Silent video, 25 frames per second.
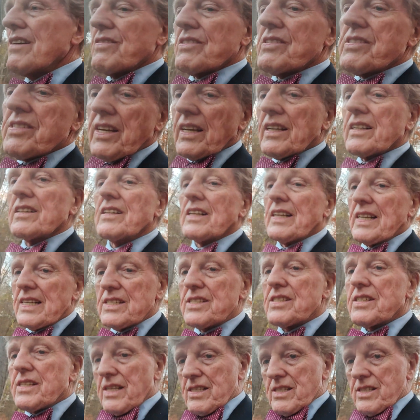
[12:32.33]
have a single
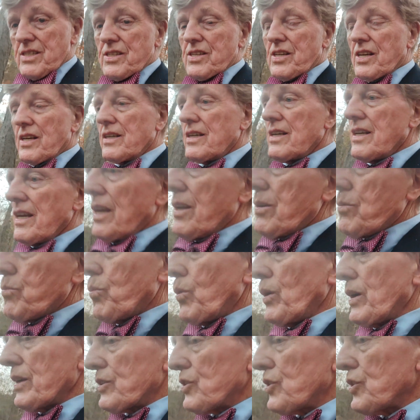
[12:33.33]
instance
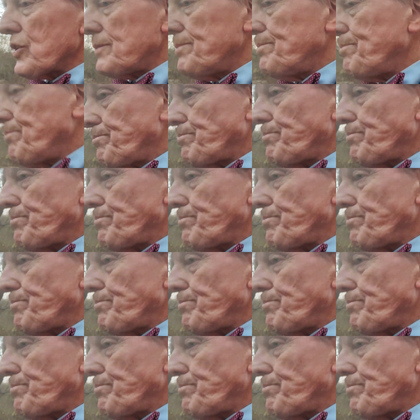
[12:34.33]
in which